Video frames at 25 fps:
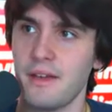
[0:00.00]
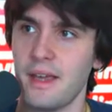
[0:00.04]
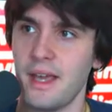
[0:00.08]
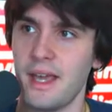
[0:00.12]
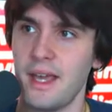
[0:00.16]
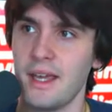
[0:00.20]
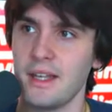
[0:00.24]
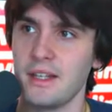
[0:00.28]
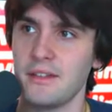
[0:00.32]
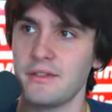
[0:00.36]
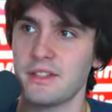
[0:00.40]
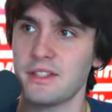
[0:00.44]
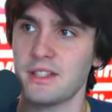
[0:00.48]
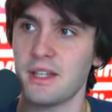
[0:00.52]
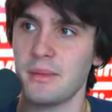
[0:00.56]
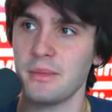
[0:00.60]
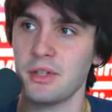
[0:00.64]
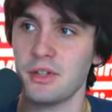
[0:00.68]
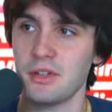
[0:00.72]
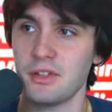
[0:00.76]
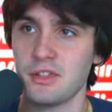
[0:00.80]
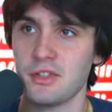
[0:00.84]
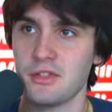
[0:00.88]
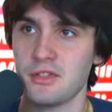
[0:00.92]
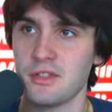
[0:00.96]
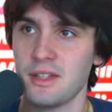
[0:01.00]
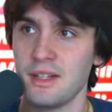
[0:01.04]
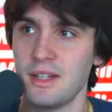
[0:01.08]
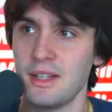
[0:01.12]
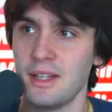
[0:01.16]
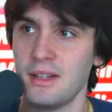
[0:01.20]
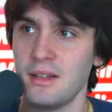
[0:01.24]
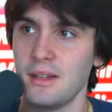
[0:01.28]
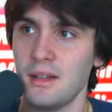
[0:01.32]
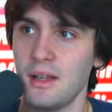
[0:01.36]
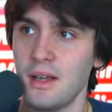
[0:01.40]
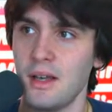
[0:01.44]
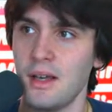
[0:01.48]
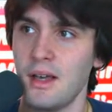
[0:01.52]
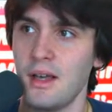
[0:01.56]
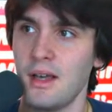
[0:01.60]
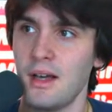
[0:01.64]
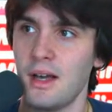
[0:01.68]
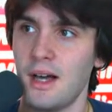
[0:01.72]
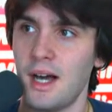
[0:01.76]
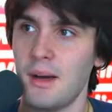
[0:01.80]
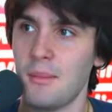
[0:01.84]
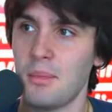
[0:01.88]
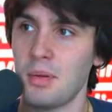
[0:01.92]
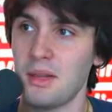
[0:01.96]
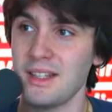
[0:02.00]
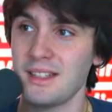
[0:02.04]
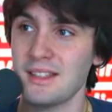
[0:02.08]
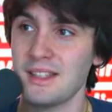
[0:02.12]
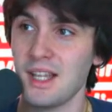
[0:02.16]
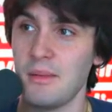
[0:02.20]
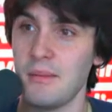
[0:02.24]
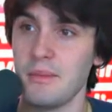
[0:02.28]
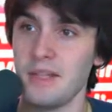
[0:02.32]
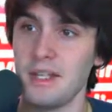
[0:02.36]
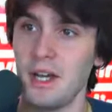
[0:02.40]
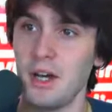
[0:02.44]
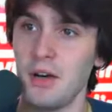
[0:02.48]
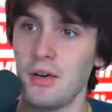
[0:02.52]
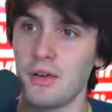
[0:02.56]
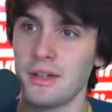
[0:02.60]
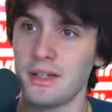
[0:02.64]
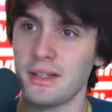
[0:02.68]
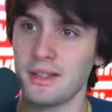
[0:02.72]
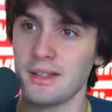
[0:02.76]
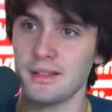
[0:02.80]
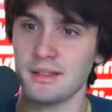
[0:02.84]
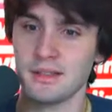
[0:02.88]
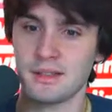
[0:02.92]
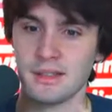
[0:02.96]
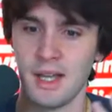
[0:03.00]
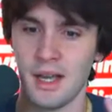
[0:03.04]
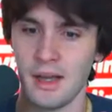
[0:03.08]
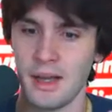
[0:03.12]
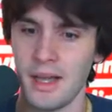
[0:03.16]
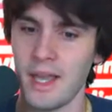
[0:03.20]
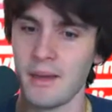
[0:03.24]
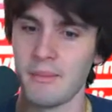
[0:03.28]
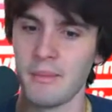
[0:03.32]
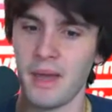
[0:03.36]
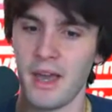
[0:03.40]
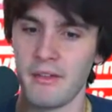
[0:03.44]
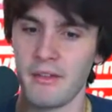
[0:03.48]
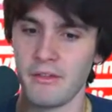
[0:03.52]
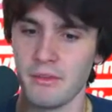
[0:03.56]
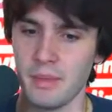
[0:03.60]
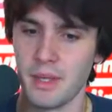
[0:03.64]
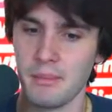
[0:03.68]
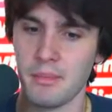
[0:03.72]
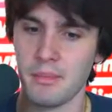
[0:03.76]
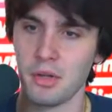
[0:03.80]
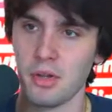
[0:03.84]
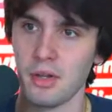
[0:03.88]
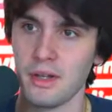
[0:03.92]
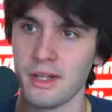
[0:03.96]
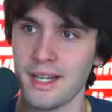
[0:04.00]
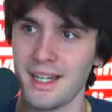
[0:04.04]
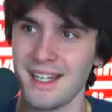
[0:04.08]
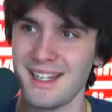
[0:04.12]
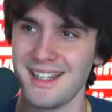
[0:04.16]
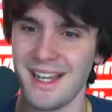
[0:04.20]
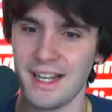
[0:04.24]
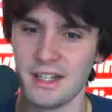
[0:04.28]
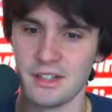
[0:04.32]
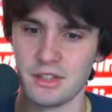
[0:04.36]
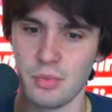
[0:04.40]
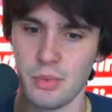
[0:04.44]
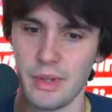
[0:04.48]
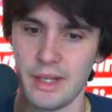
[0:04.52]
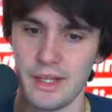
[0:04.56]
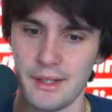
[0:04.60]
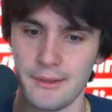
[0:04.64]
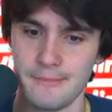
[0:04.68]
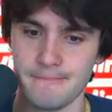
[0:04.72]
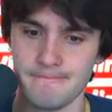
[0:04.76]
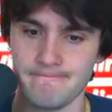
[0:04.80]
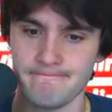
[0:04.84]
And if it's something you're interested in, please let me know, because I am having people look at it next week.